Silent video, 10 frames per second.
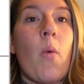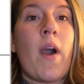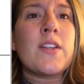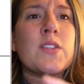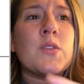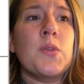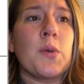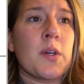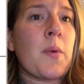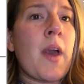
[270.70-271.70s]
Why does
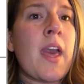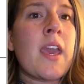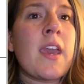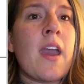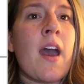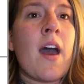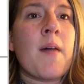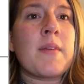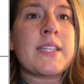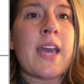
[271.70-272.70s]
Norway
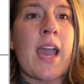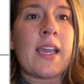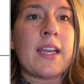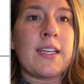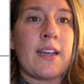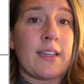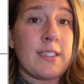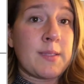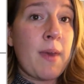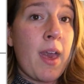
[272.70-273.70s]
attack King
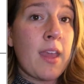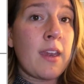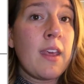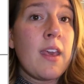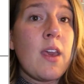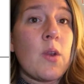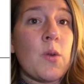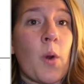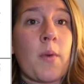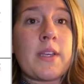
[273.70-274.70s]
Duncan's men?
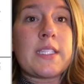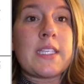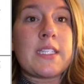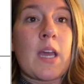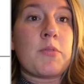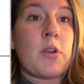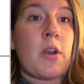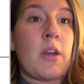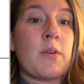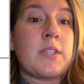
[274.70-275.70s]
Norway sees an
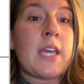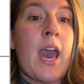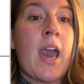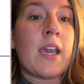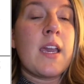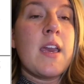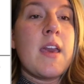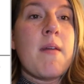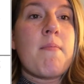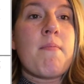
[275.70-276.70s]
opportunity to attack.
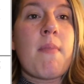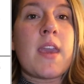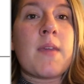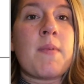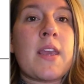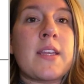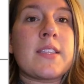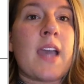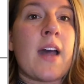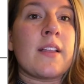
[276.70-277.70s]
Maybe
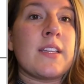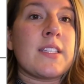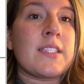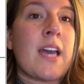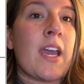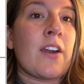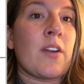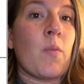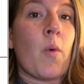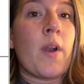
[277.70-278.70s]
Scotland is
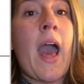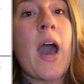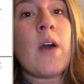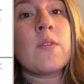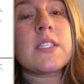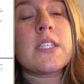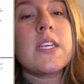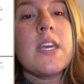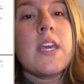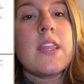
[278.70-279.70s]
tired and worn out.
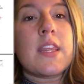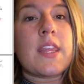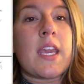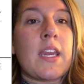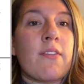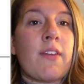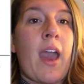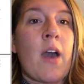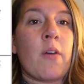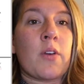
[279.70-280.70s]
Thane of
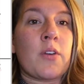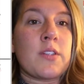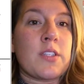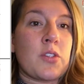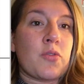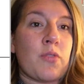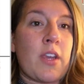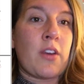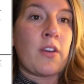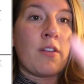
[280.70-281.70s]
Cawdor is a
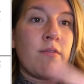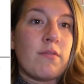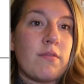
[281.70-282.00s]
traitor.